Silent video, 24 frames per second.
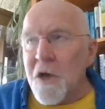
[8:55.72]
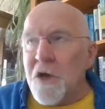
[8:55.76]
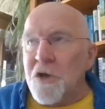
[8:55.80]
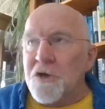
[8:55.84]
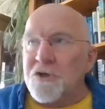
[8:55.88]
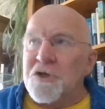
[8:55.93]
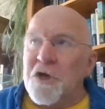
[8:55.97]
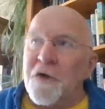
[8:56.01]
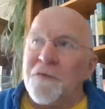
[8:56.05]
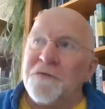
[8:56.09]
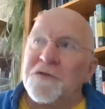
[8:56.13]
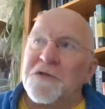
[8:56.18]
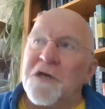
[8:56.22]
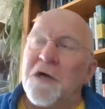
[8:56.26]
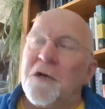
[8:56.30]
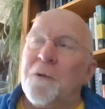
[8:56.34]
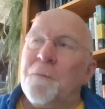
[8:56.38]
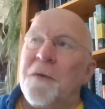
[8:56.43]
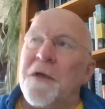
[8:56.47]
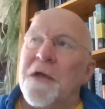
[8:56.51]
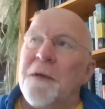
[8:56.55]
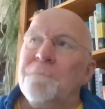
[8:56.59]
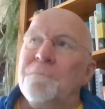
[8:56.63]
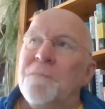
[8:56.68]
So there's going
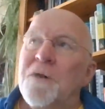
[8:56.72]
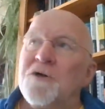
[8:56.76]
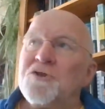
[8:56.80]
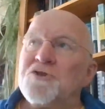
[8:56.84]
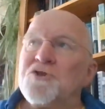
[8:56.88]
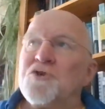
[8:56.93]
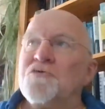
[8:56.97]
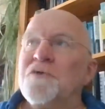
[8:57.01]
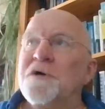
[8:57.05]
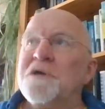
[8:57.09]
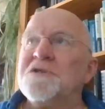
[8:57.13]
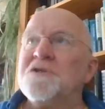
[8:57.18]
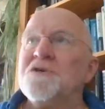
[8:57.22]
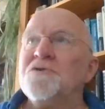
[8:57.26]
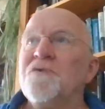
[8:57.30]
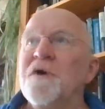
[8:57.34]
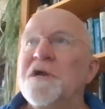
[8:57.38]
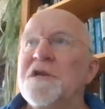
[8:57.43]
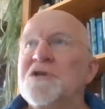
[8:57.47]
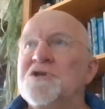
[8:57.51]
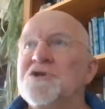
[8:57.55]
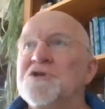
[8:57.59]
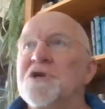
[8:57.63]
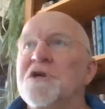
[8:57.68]
to be a much greater
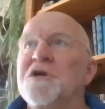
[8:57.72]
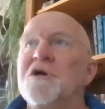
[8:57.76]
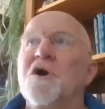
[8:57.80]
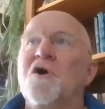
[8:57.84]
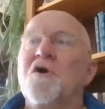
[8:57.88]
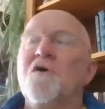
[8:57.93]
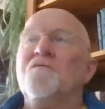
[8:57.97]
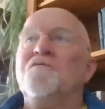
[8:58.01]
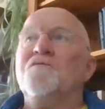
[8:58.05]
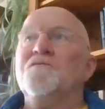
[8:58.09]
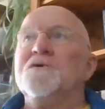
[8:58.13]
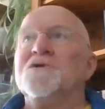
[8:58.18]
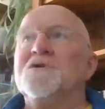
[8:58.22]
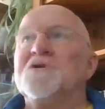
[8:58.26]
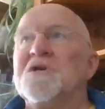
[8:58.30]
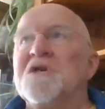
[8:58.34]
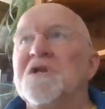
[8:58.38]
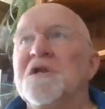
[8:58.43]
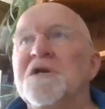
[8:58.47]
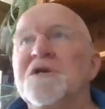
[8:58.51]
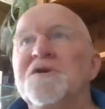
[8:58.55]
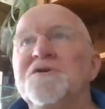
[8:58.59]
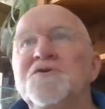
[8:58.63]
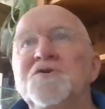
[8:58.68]
energy of
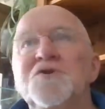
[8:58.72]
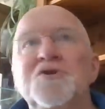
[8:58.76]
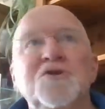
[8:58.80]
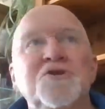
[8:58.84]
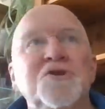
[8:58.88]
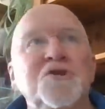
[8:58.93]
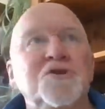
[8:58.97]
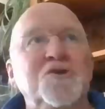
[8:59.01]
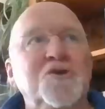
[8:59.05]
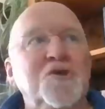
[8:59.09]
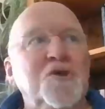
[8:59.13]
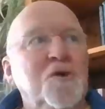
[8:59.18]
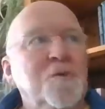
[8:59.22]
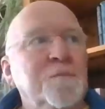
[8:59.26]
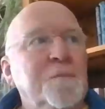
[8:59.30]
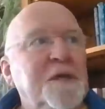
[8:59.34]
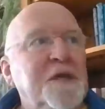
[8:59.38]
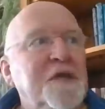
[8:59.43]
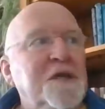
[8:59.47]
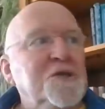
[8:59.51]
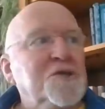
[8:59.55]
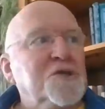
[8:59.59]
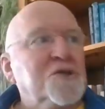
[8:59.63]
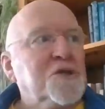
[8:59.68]
resilience,
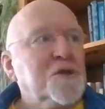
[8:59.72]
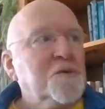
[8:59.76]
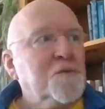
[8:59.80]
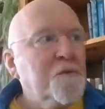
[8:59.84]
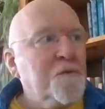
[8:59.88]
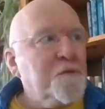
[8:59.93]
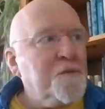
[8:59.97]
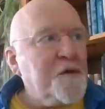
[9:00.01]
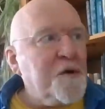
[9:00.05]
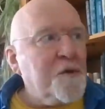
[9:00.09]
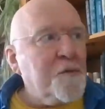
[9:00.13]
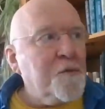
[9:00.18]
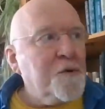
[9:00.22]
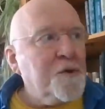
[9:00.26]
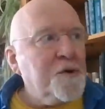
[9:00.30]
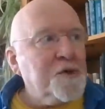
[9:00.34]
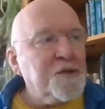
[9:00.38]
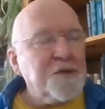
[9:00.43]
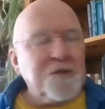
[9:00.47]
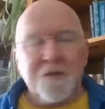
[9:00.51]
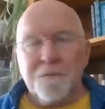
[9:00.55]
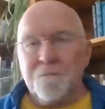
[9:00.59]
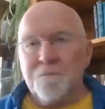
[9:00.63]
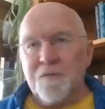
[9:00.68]
determination,
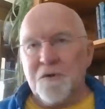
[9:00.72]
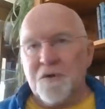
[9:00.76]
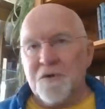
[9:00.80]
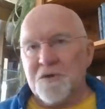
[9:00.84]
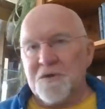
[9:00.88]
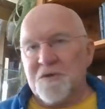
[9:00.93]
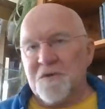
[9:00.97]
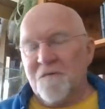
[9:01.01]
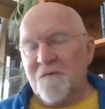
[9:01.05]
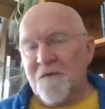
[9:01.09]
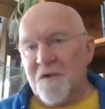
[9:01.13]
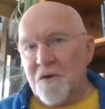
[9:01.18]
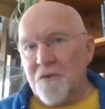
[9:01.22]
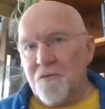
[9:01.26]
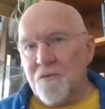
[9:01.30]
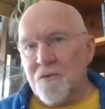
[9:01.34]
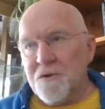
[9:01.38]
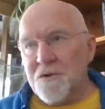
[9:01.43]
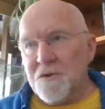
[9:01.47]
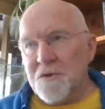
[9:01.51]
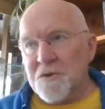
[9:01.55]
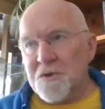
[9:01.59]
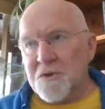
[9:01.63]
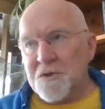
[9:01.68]
thoroughness, and
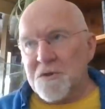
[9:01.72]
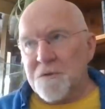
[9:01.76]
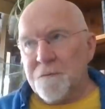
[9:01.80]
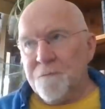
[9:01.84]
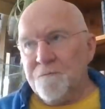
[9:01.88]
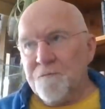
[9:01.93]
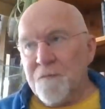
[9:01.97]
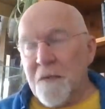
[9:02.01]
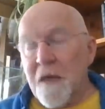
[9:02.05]
perseverance.